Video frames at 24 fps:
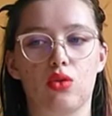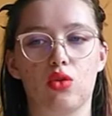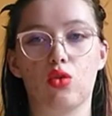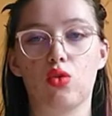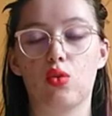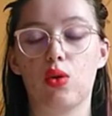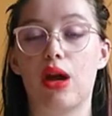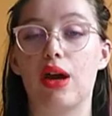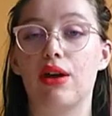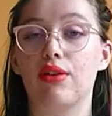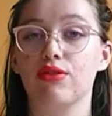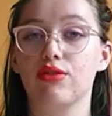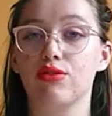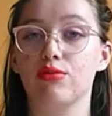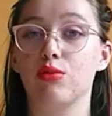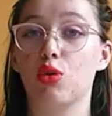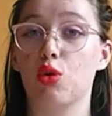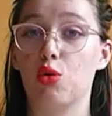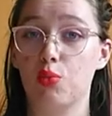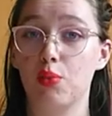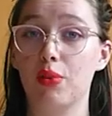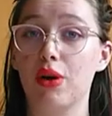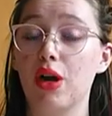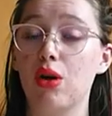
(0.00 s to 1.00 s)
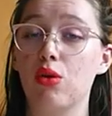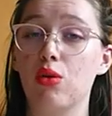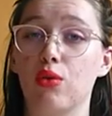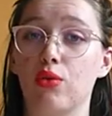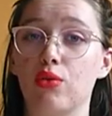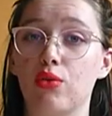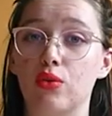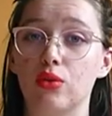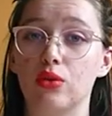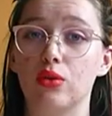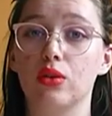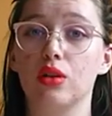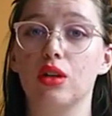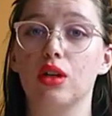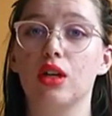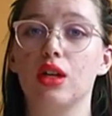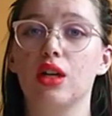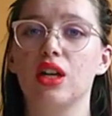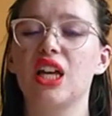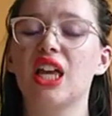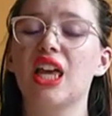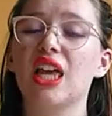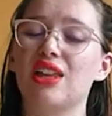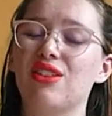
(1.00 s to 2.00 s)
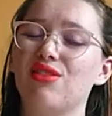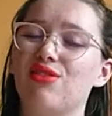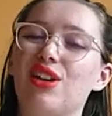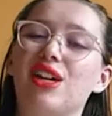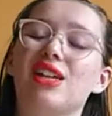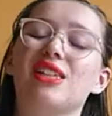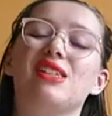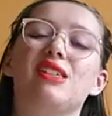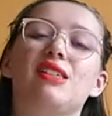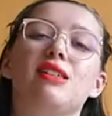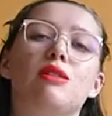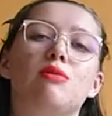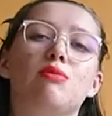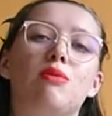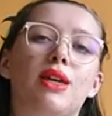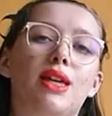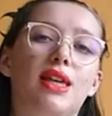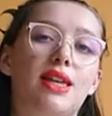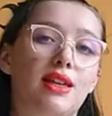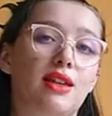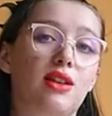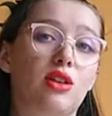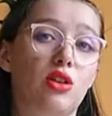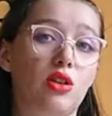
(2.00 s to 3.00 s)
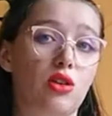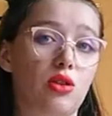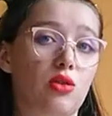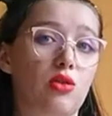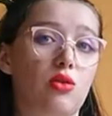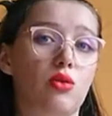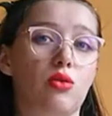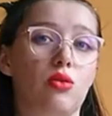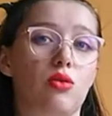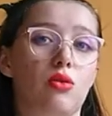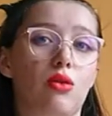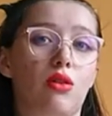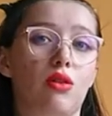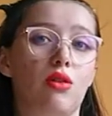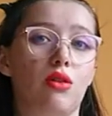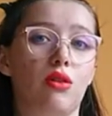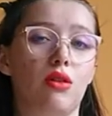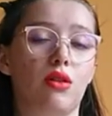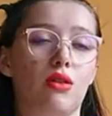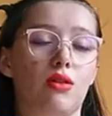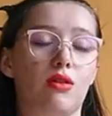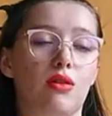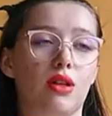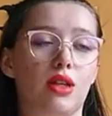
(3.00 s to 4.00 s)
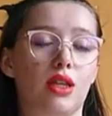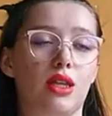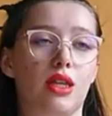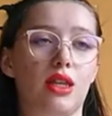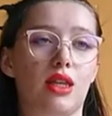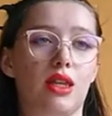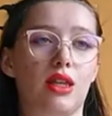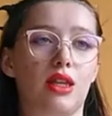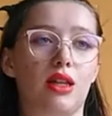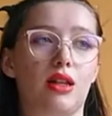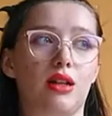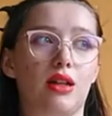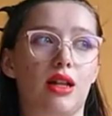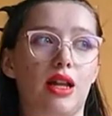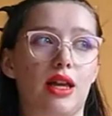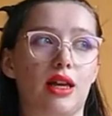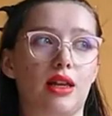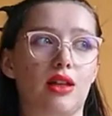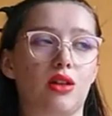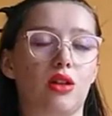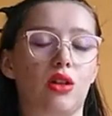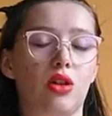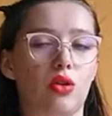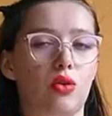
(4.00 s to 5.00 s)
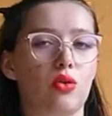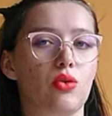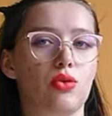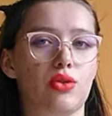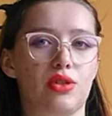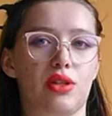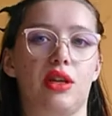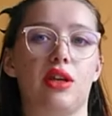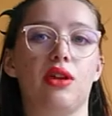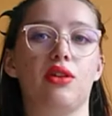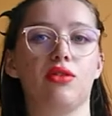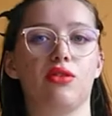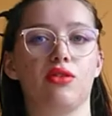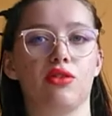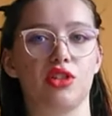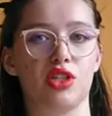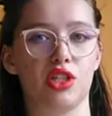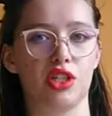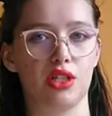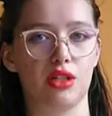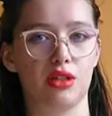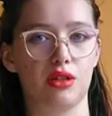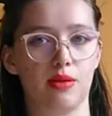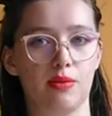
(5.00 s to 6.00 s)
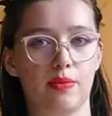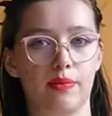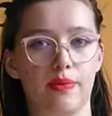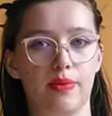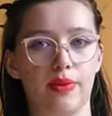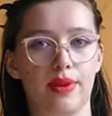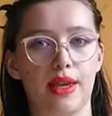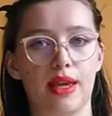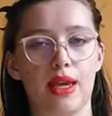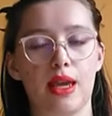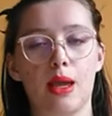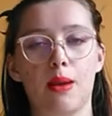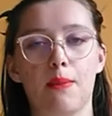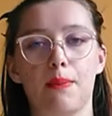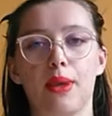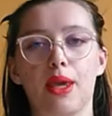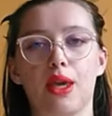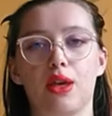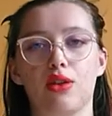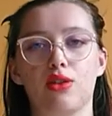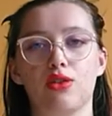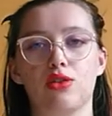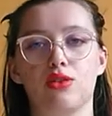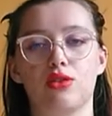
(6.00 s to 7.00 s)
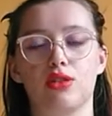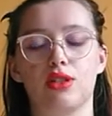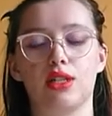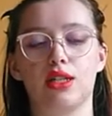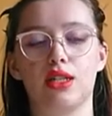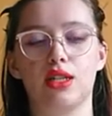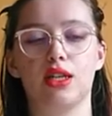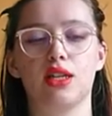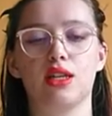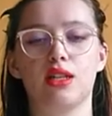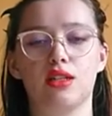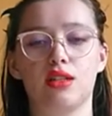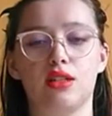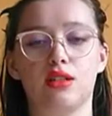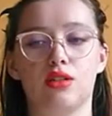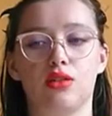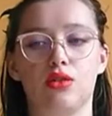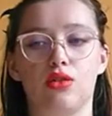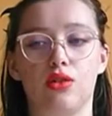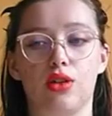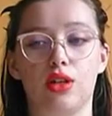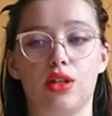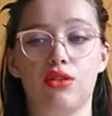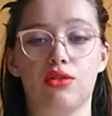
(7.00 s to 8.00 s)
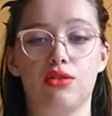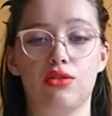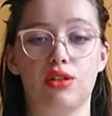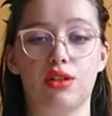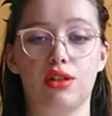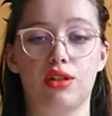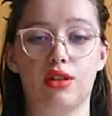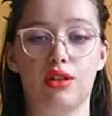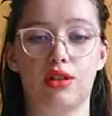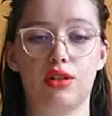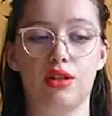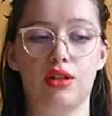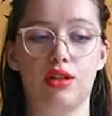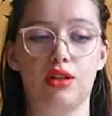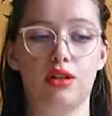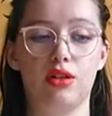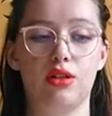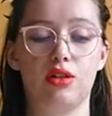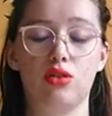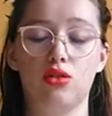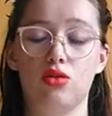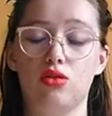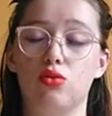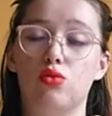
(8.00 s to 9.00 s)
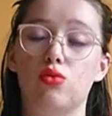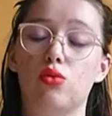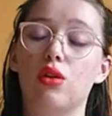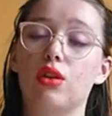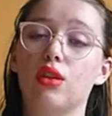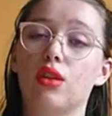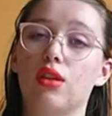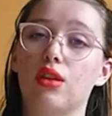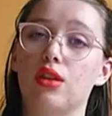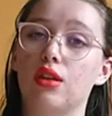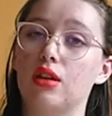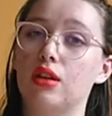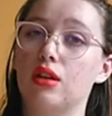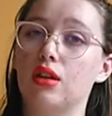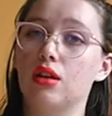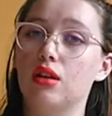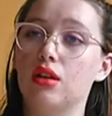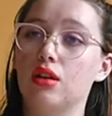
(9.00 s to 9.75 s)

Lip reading: craft more powerful. In fact, it's making you like lose energy because you're dedicating your energy to one thing